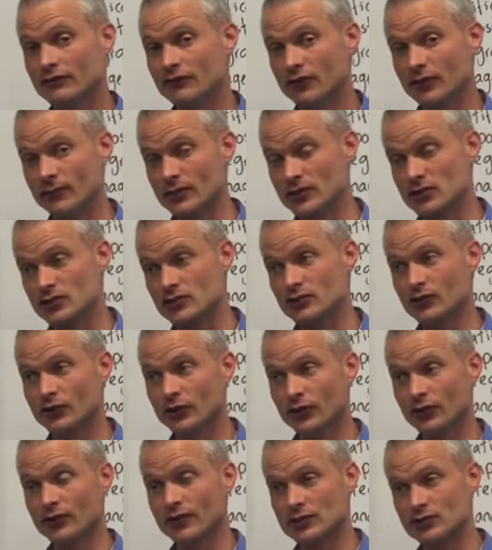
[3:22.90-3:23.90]
from the
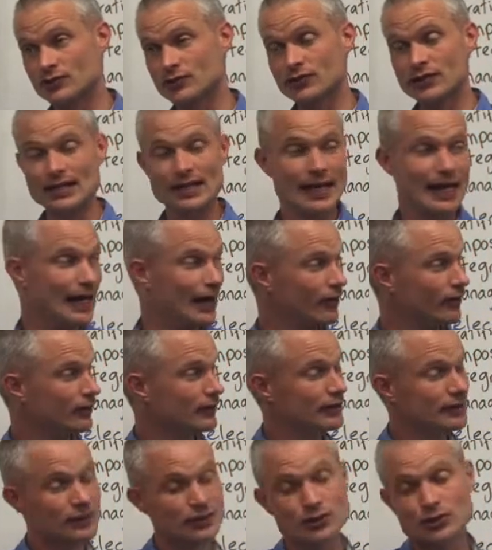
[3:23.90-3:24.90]
soil that's already out
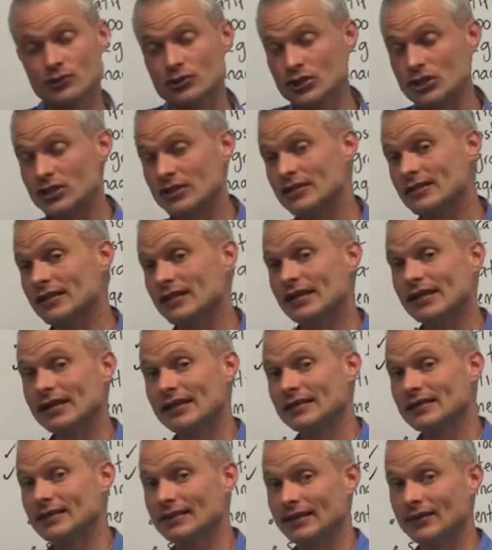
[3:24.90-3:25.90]
in the orchard
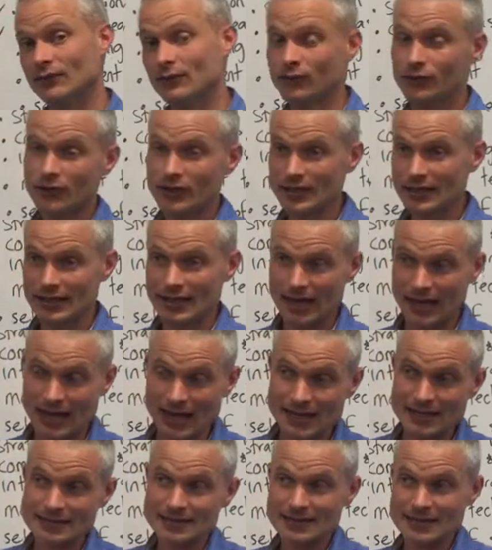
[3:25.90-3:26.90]
that already
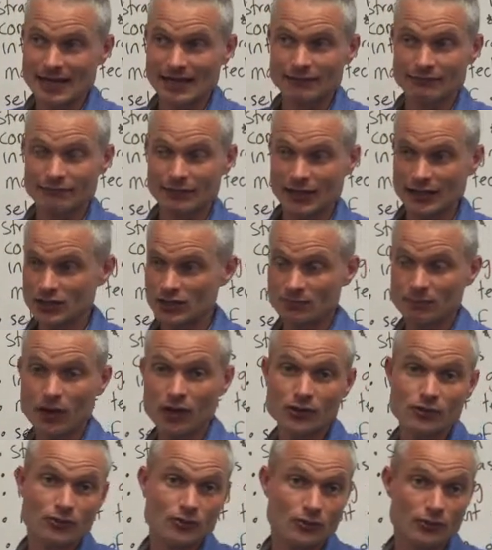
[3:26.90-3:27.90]
has that range of
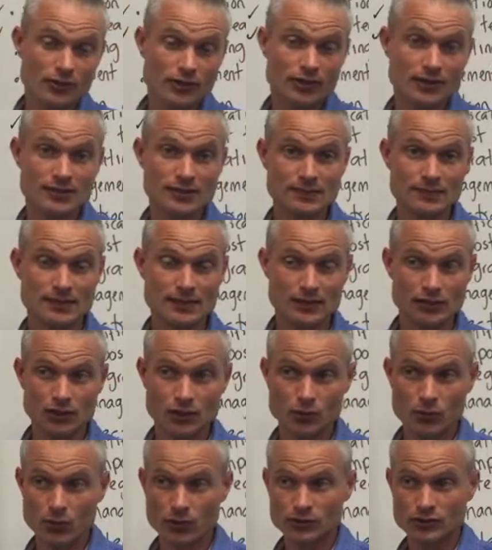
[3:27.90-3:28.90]
microorganisms that
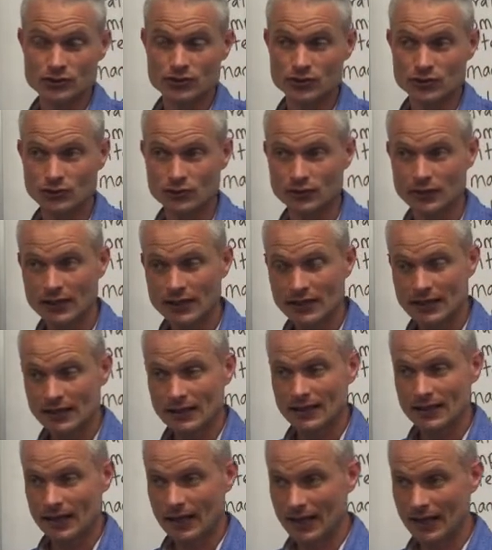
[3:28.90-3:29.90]
you want to
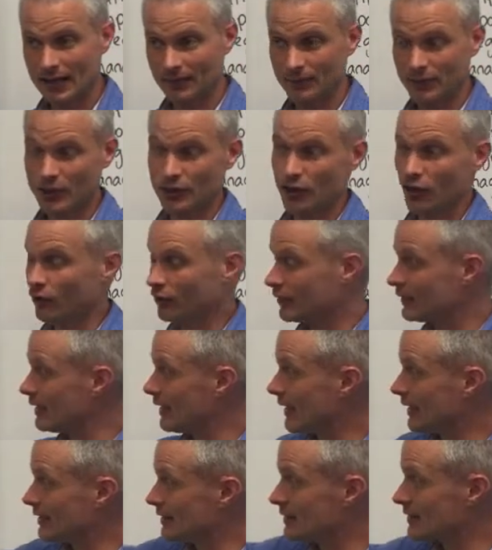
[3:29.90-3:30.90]

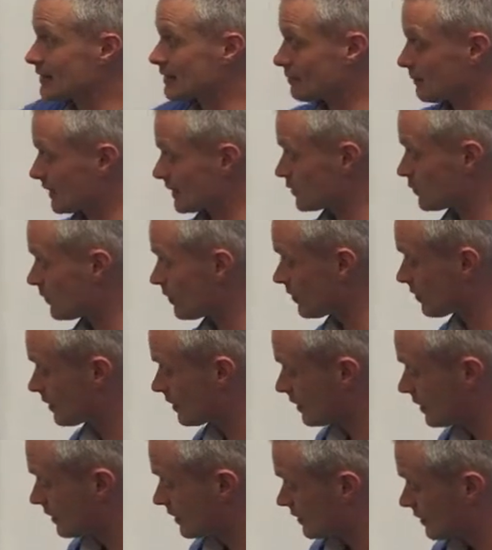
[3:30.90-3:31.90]
inoculate this mix with.
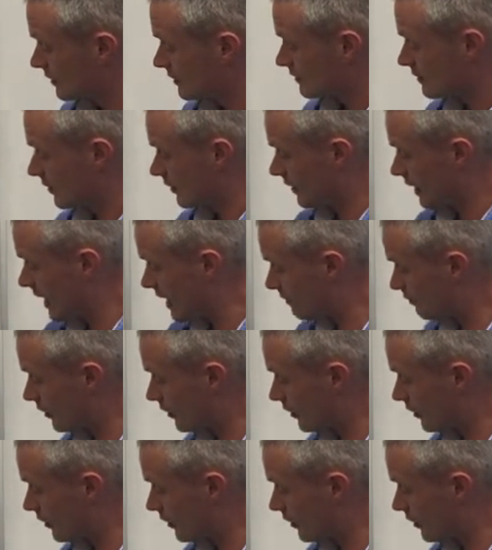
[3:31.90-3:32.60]
So add